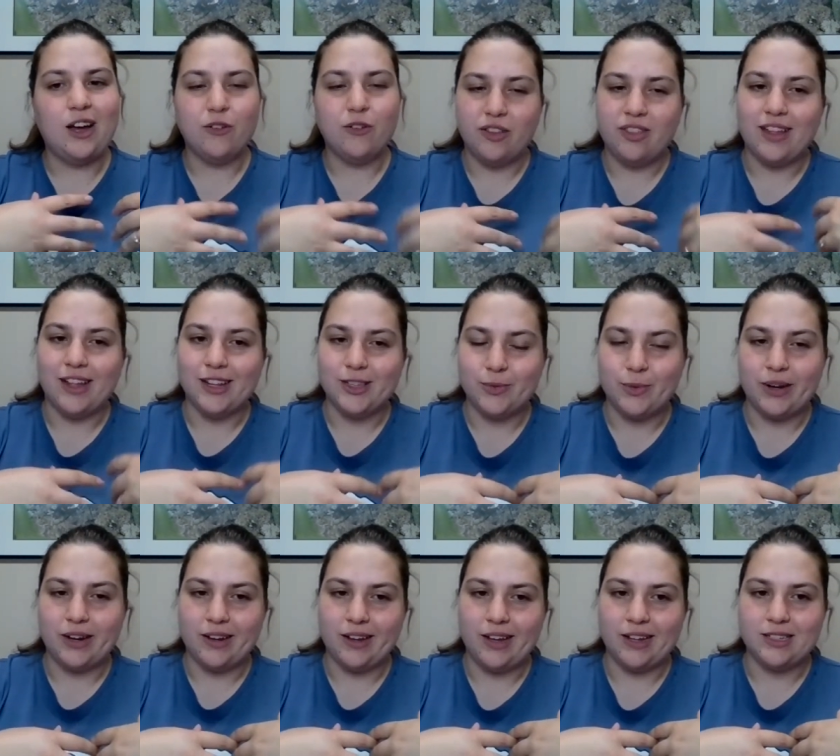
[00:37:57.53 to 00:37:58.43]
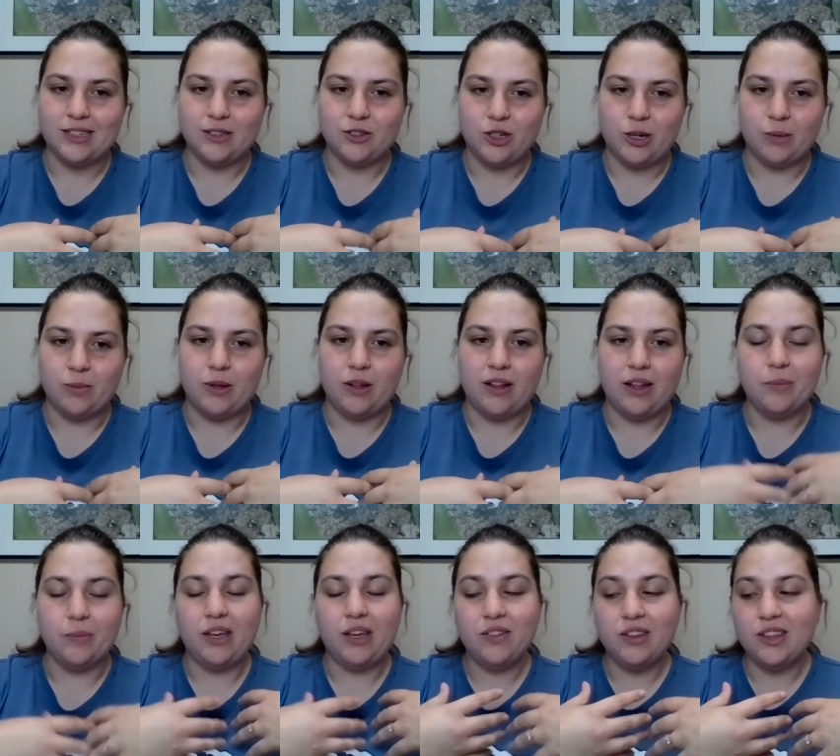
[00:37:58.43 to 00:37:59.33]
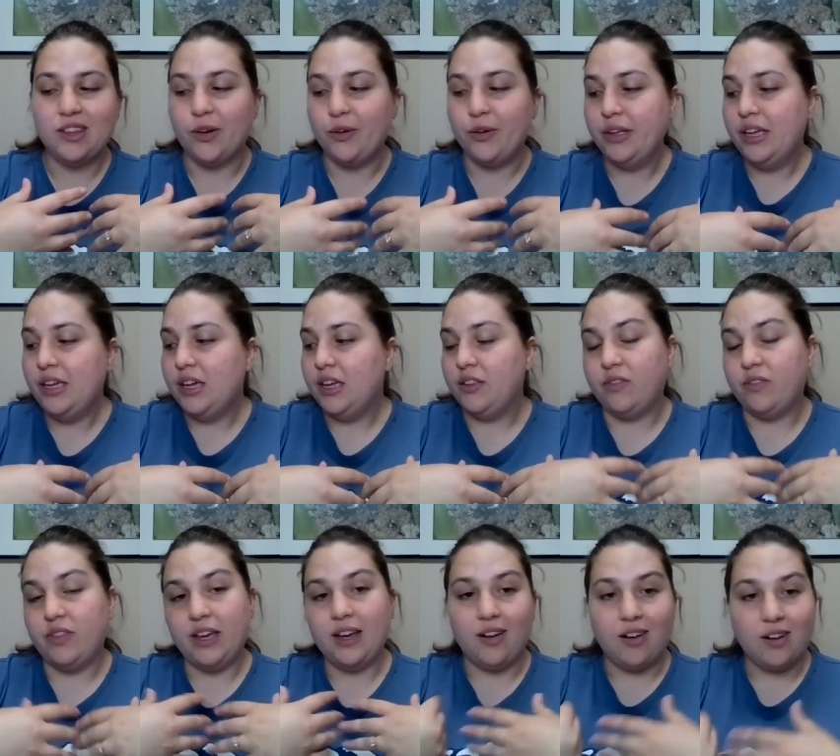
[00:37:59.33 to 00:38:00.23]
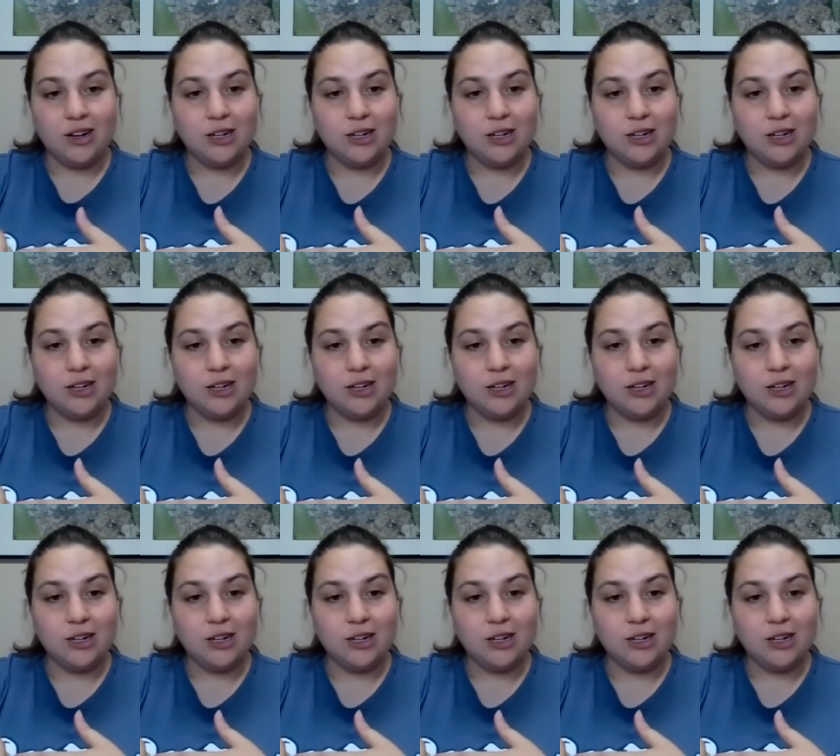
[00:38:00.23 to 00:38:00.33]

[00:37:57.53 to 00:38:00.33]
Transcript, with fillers: often that's when it gets in trouble. Um, even though they